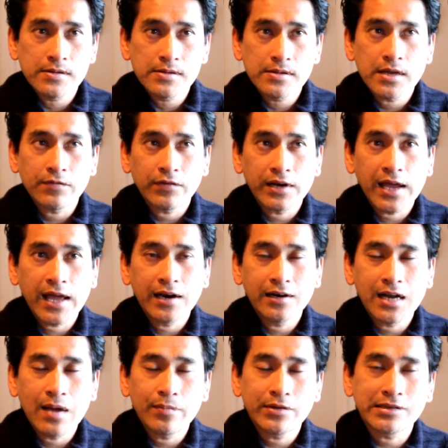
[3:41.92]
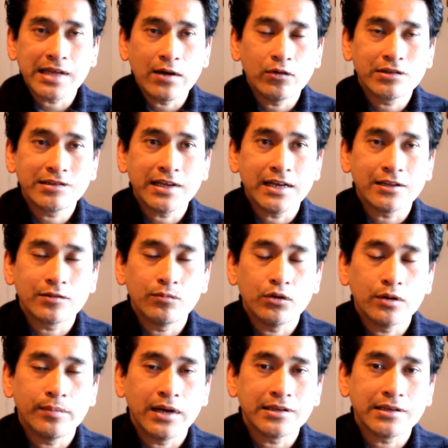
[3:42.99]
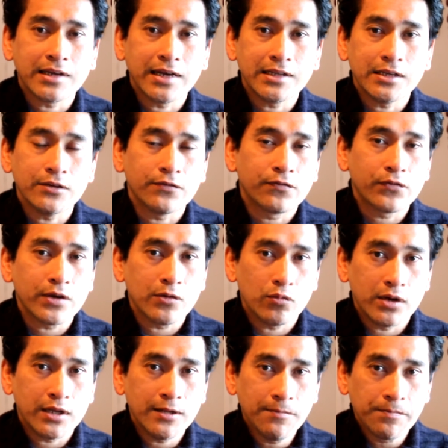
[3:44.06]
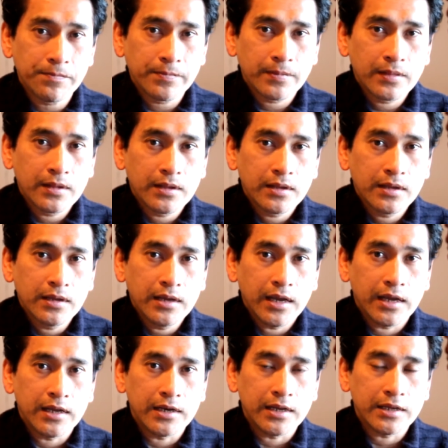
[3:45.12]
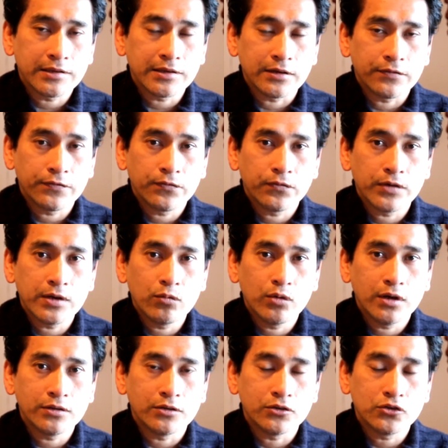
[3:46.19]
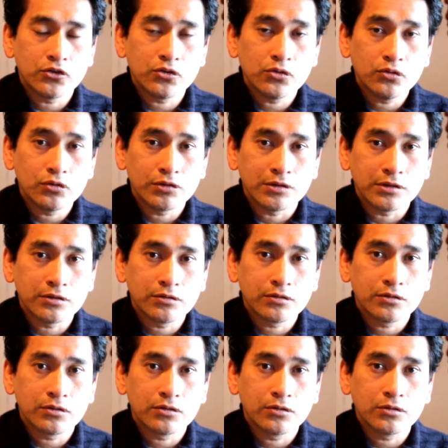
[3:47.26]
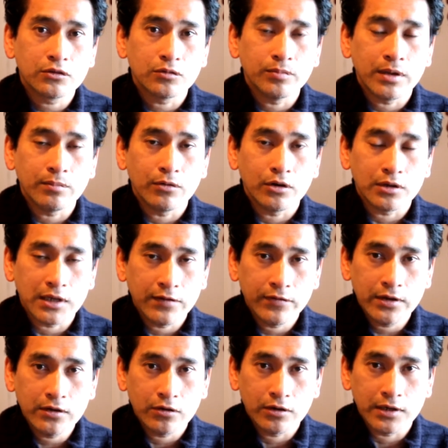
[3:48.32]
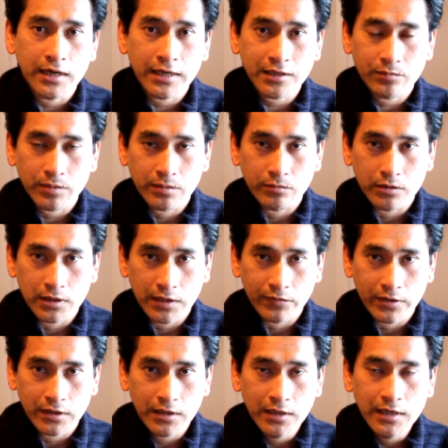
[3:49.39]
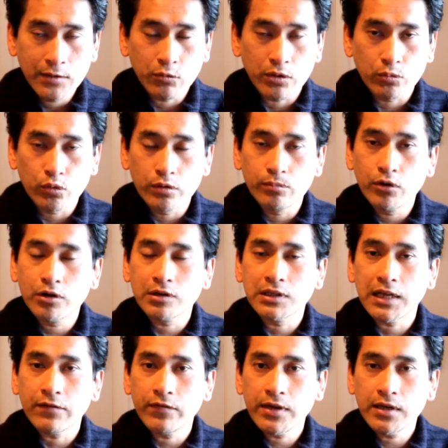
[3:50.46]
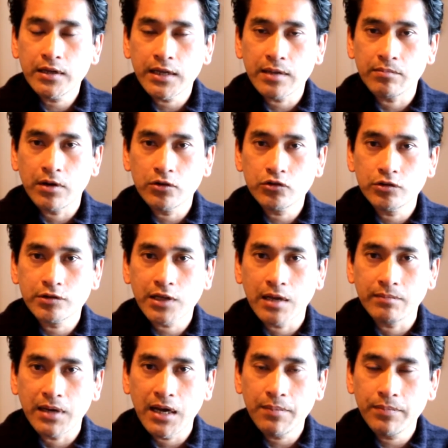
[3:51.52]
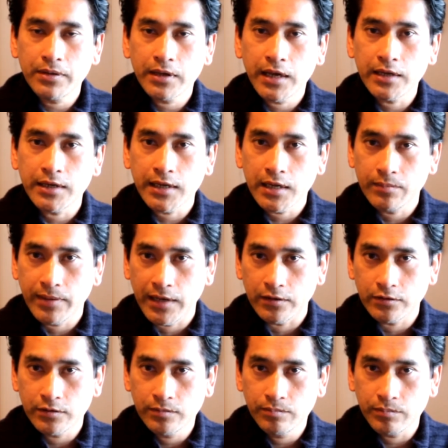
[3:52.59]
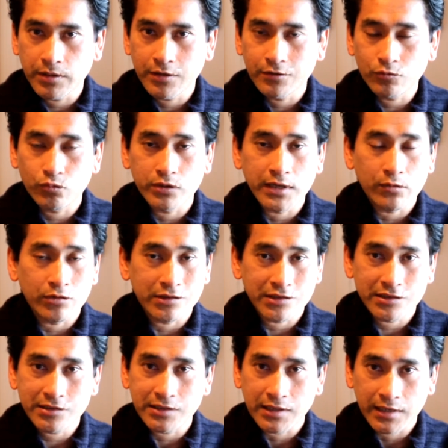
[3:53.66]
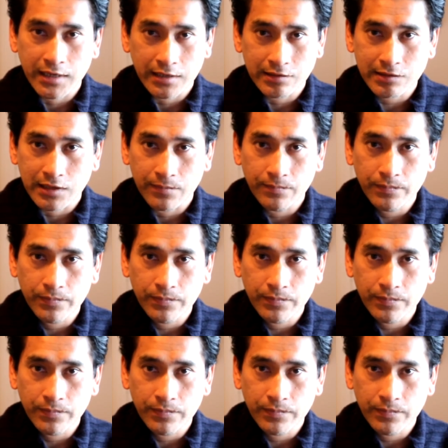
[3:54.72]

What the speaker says: if it had an opposite, I would say it's more about the idea of free will, and it's our free will to choose to be more loving or not to be more loving. When we're more loving, emotions come up and they come out because we're not resisting against them.